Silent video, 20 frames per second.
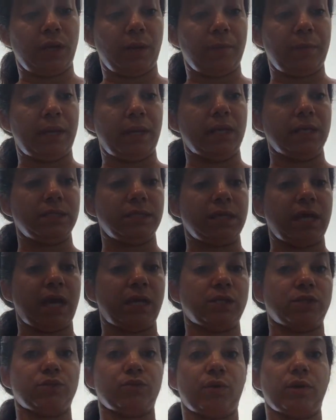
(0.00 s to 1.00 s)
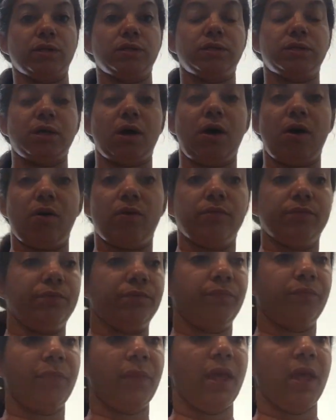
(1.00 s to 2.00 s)
minutes extra. So
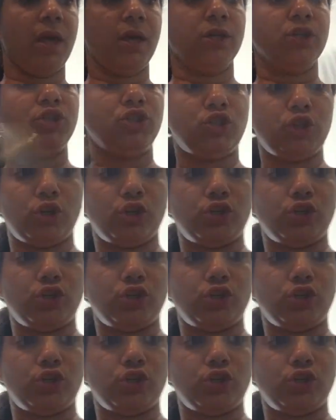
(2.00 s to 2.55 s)
just